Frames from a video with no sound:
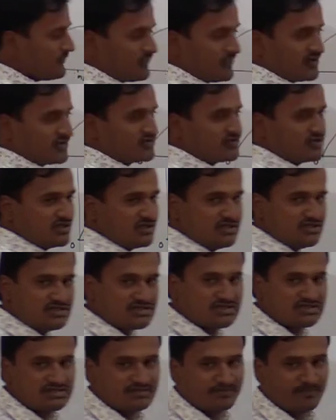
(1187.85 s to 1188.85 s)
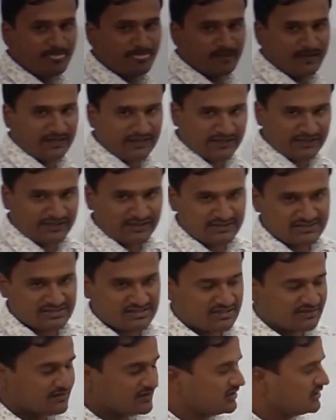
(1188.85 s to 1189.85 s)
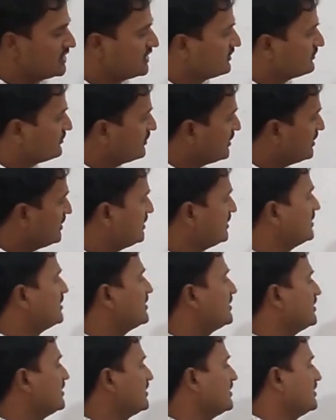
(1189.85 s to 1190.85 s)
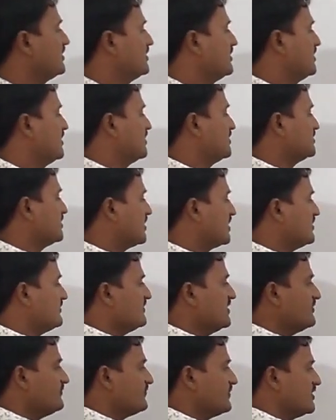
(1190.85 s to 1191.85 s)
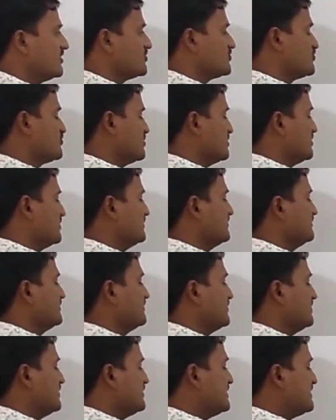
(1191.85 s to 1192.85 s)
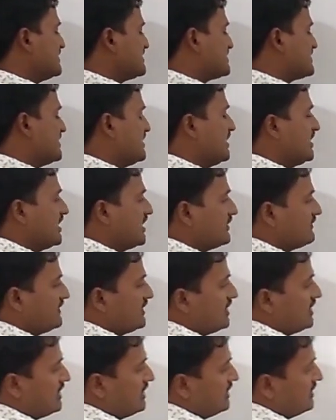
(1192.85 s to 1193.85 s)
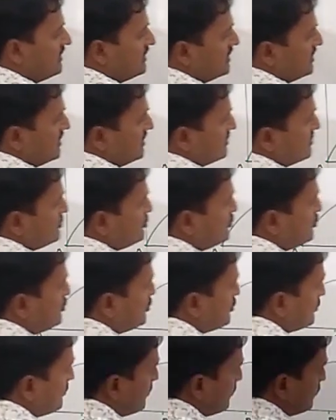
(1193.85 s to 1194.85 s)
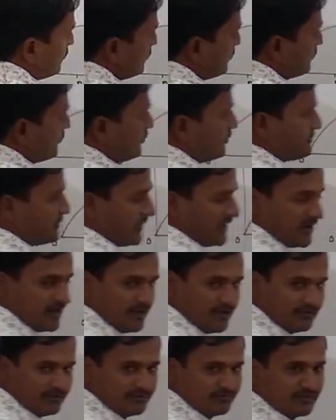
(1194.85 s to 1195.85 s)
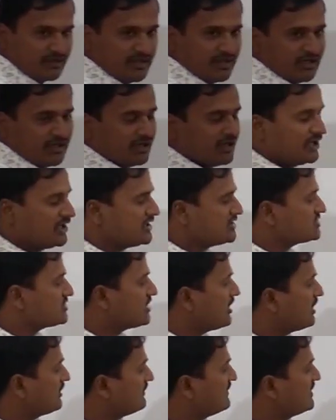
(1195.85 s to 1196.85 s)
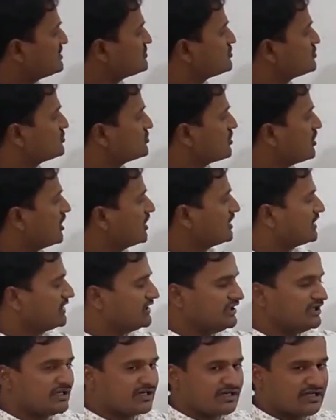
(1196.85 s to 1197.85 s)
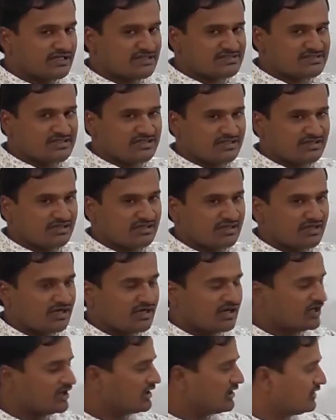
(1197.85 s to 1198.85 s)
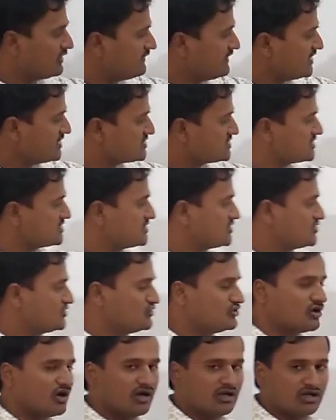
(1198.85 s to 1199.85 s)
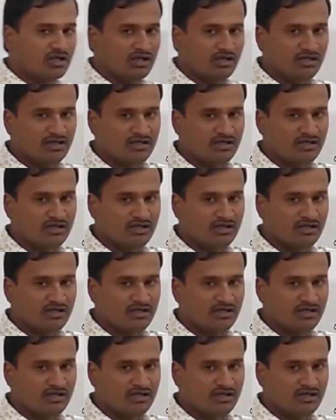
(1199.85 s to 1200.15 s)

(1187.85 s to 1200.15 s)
function is increasing. So here the given function in this interval 0 to 2 pi, it is always not increasing and always not